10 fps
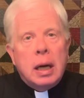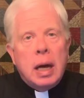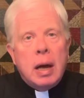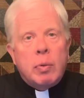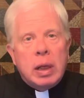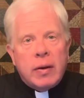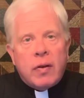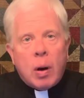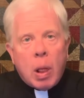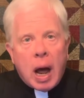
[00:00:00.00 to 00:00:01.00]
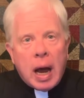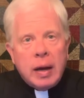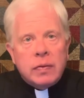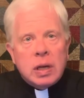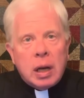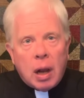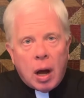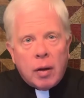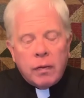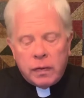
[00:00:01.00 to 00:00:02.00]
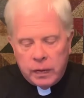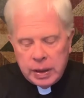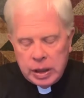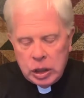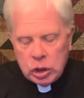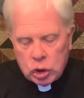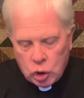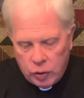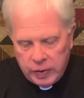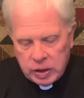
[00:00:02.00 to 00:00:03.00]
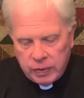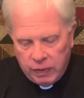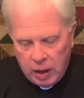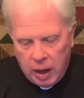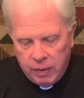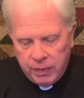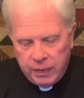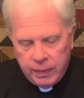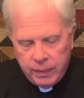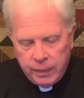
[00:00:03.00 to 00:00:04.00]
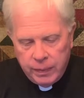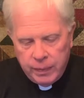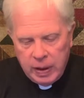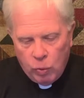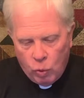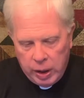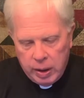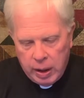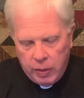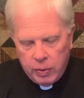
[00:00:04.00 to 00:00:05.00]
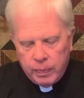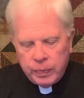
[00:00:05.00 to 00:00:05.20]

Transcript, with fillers: And we live our lives in love, in service of love and one another.